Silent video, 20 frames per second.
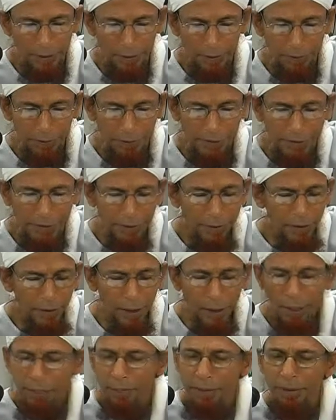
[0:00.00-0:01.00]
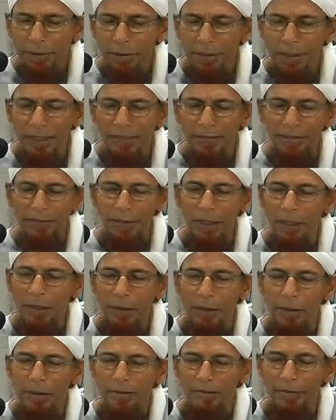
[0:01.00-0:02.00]
The incoming is
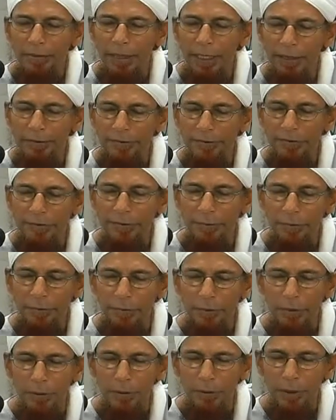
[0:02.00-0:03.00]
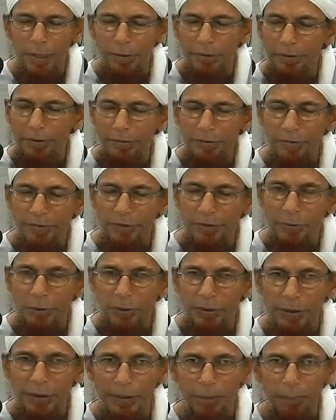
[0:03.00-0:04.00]
Allah's guest. And this is
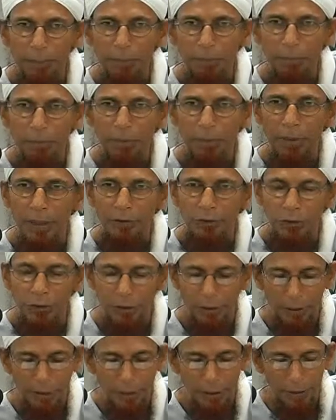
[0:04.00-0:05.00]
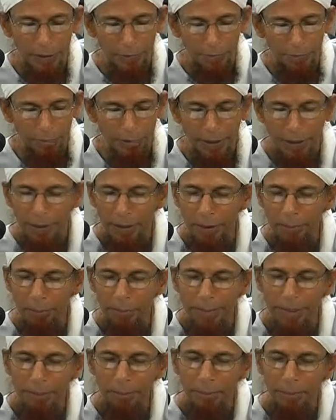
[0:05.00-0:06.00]
so deep, mashallah.
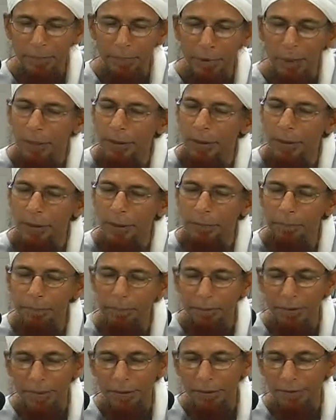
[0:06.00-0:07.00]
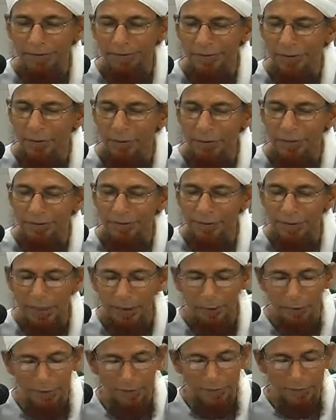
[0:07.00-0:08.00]
May Allah make us
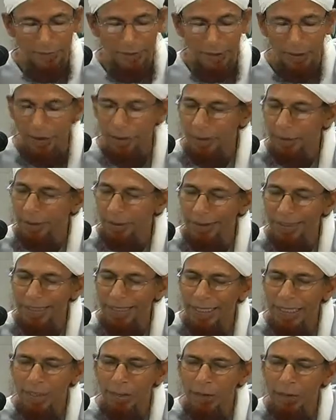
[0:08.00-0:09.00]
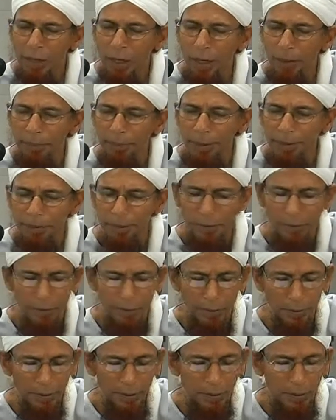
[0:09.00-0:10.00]
understand this. The incoming
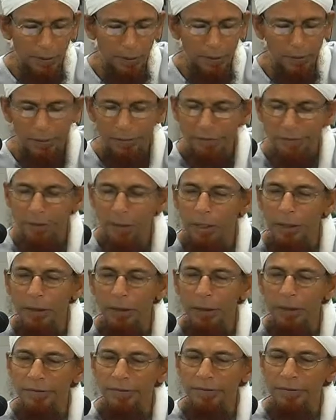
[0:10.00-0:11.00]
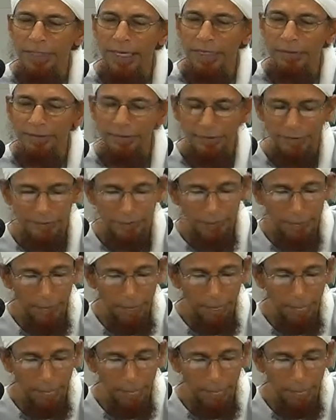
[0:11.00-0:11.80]
is Allah's guest.